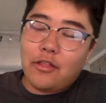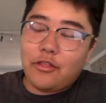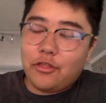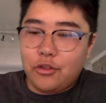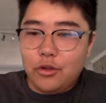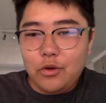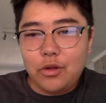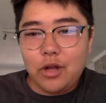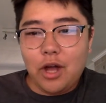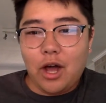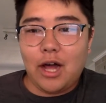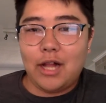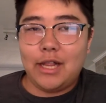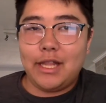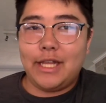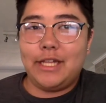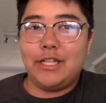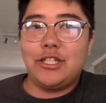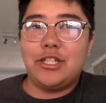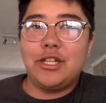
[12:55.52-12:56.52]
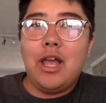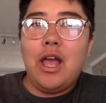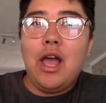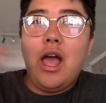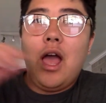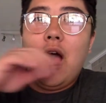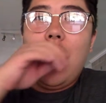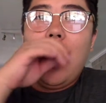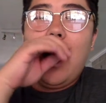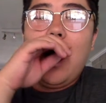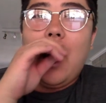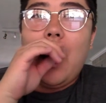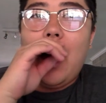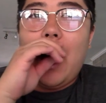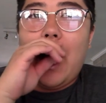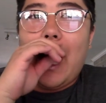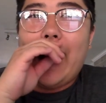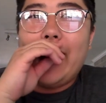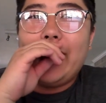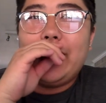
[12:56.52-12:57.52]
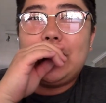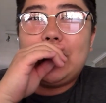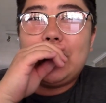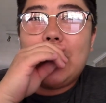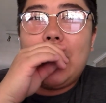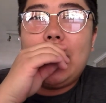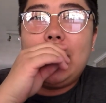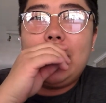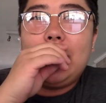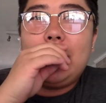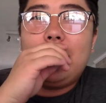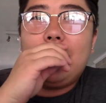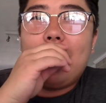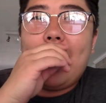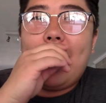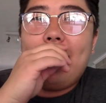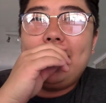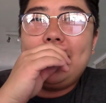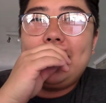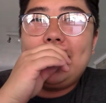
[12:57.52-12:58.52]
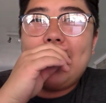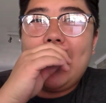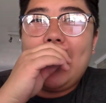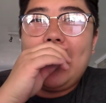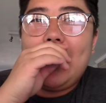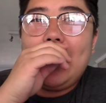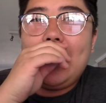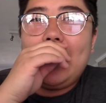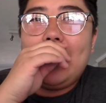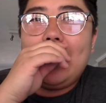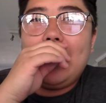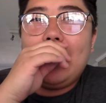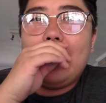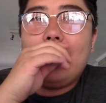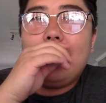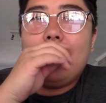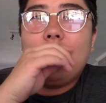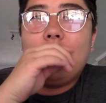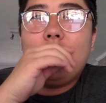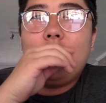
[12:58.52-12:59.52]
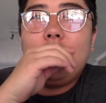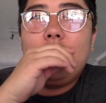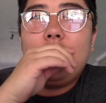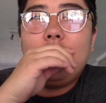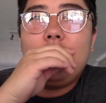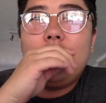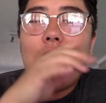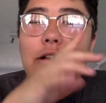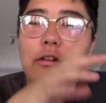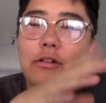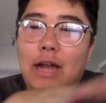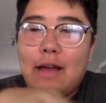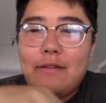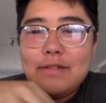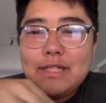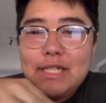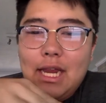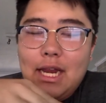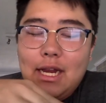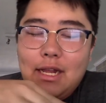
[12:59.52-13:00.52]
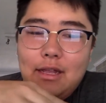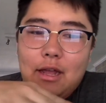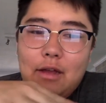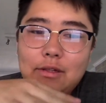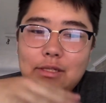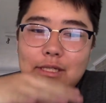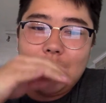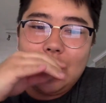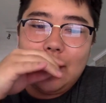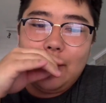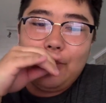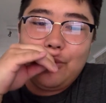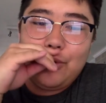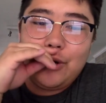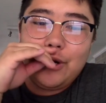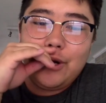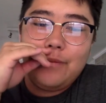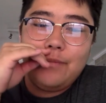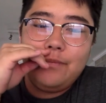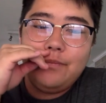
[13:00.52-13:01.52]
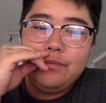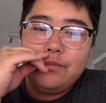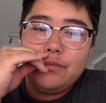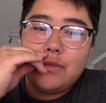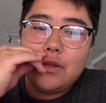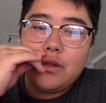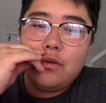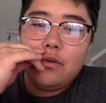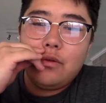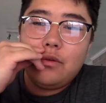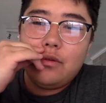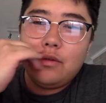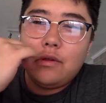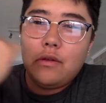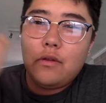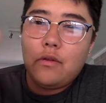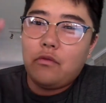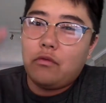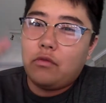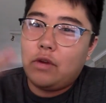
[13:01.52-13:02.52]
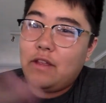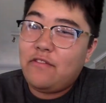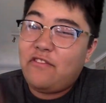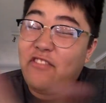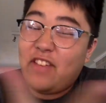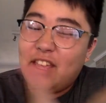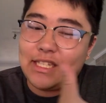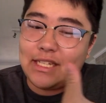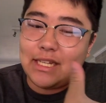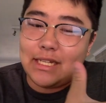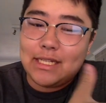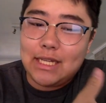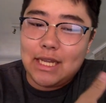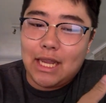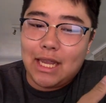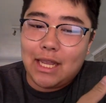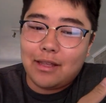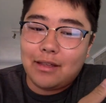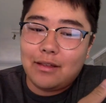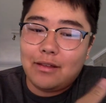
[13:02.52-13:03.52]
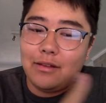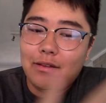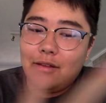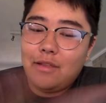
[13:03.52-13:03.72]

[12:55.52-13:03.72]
through college, I started gravitating, and not gravitating, I would say more revisiting